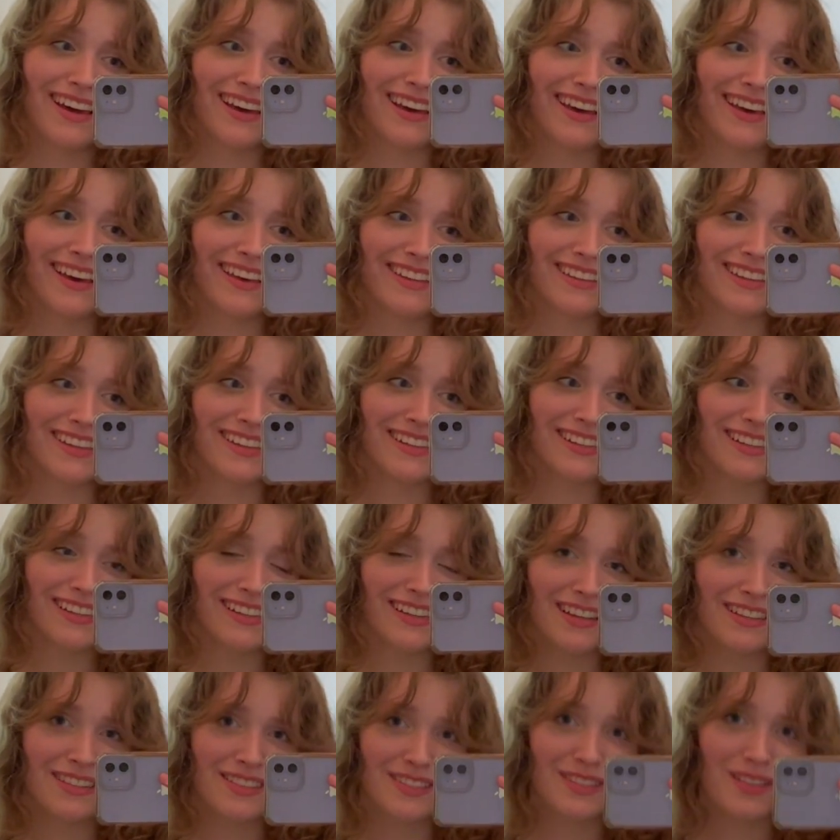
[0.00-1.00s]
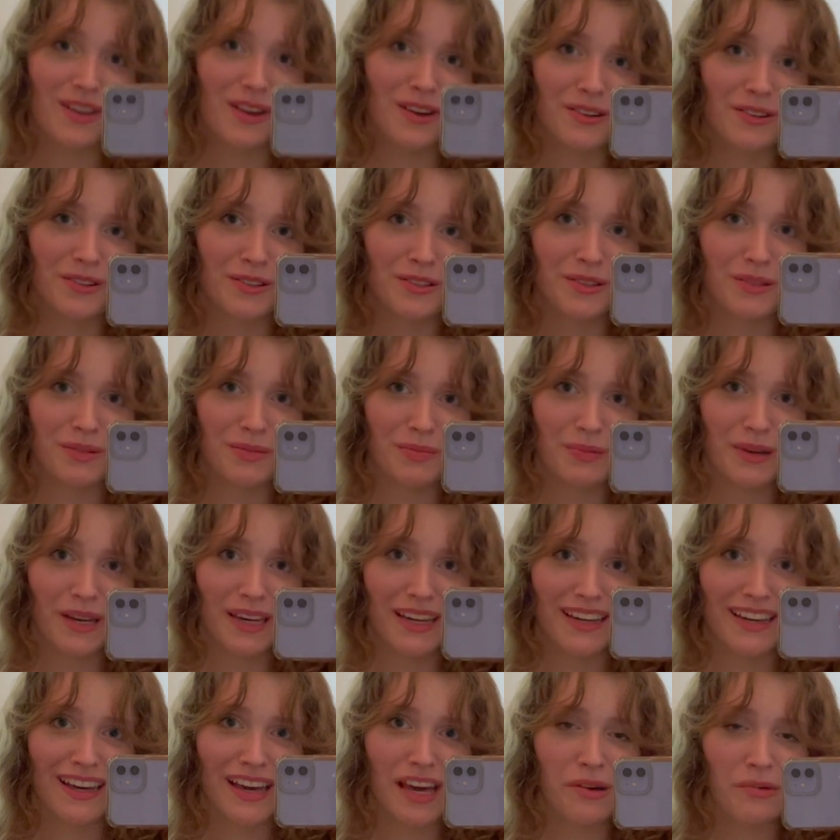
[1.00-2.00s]
and then it got startled by a
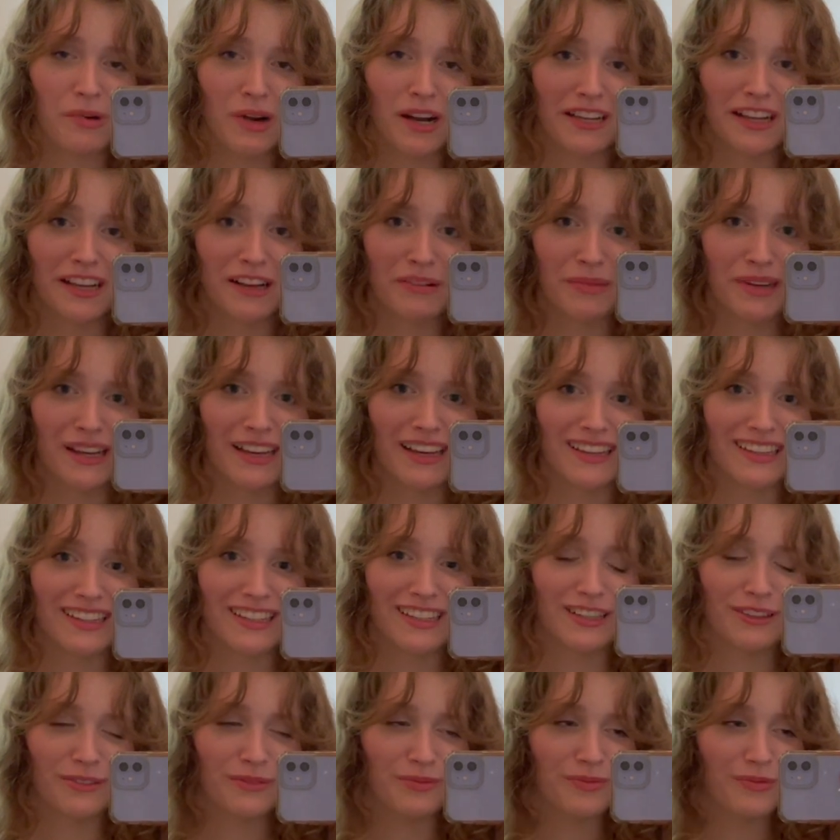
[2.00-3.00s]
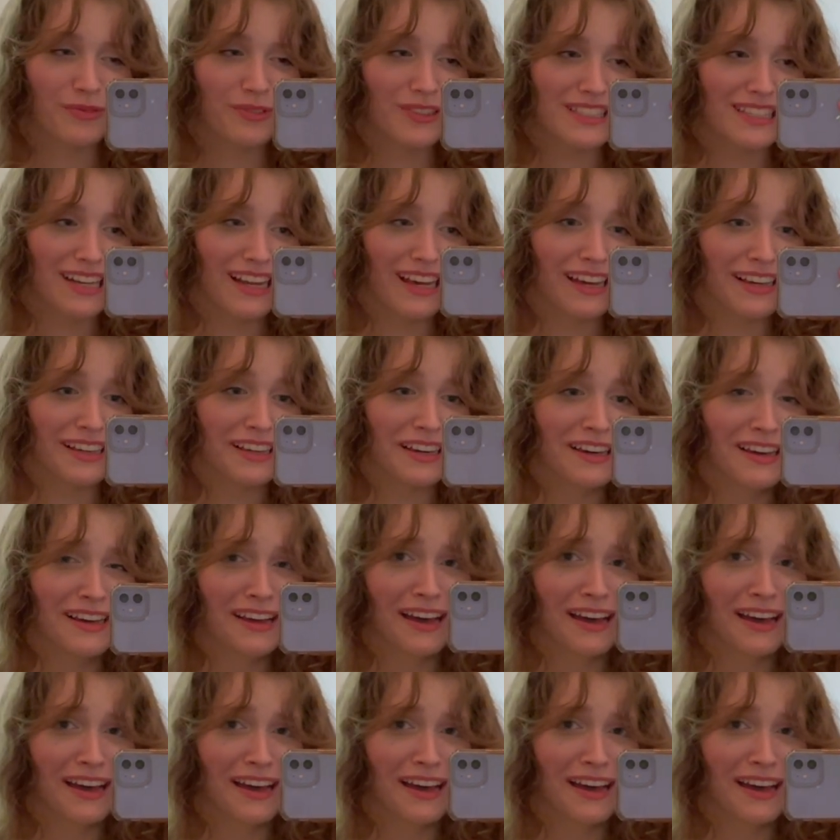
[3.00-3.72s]
guy walking by, and he was like,